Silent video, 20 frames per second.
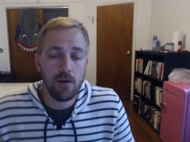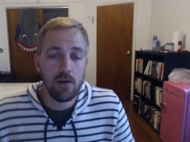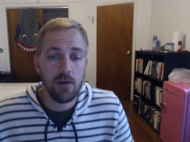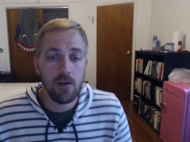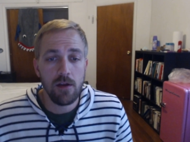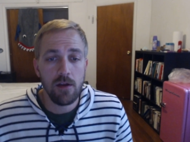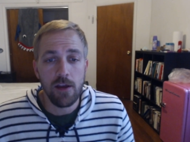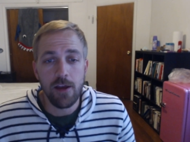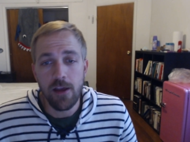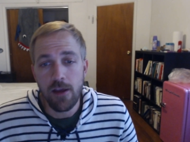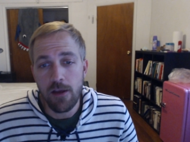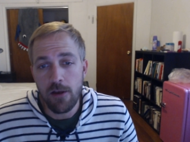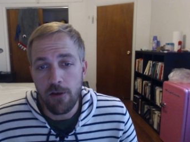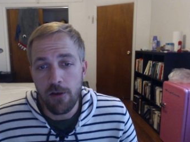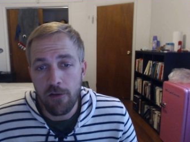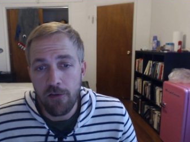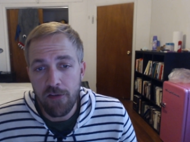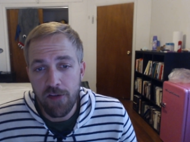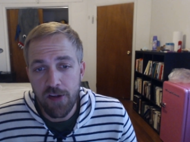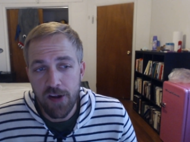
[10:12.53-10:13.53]

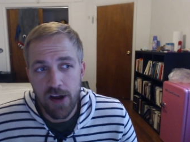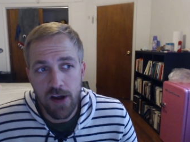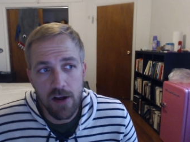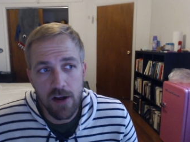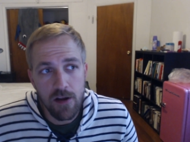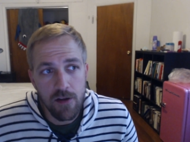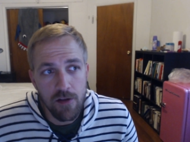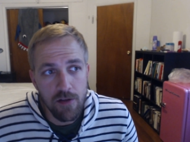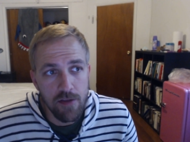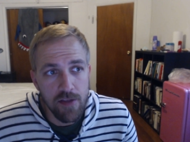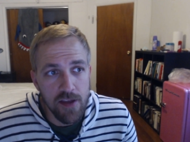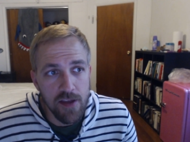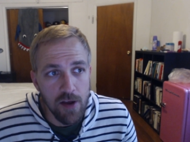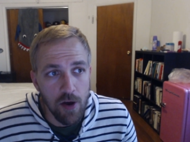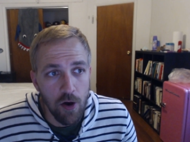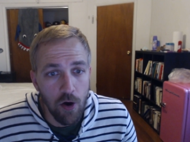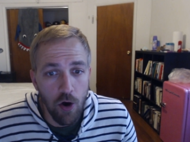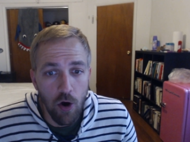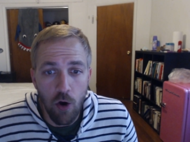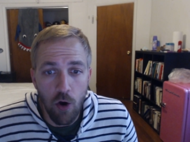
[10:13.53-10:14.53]
is
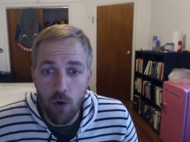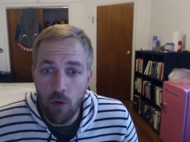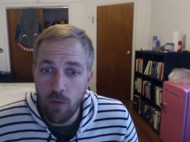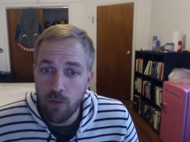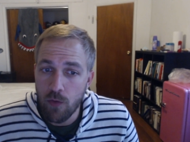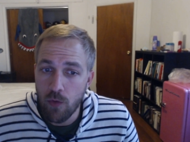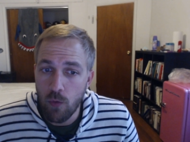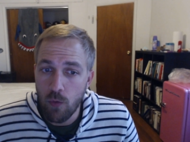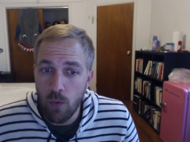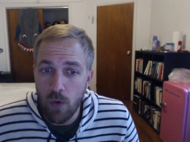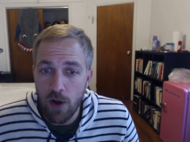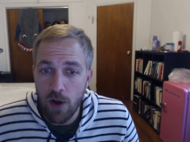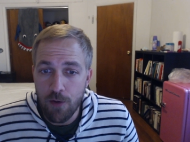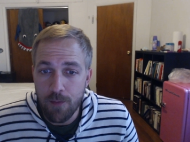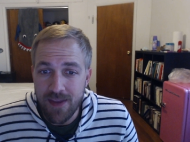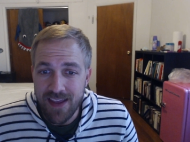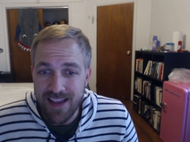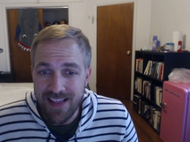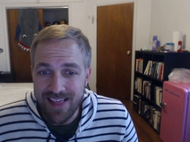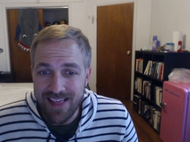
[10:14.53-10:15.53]
the
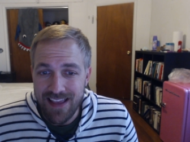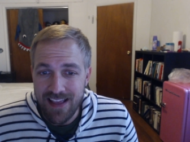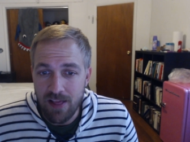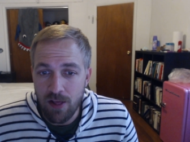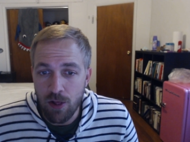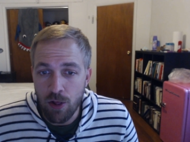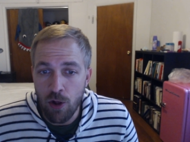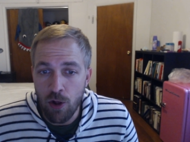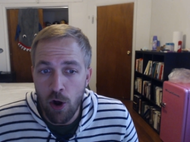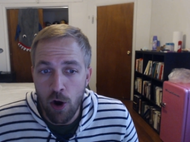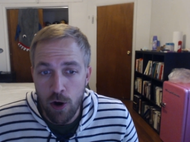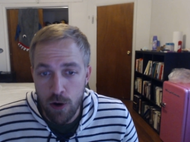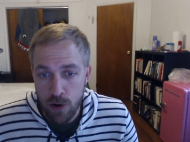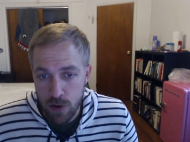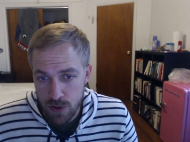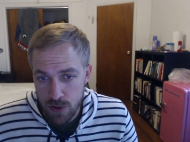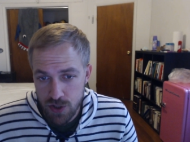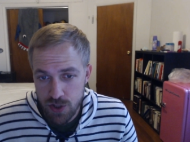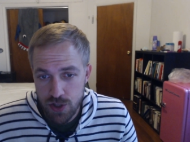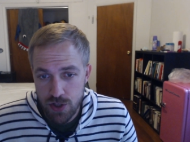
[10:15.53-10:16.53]
overwhelmingly
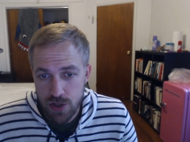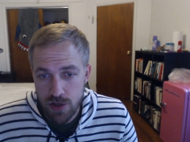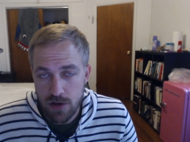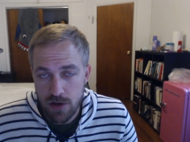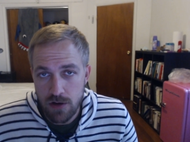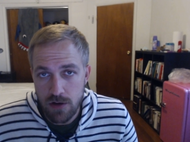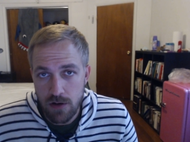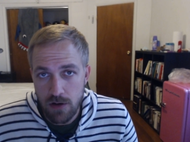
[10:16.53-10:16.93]
large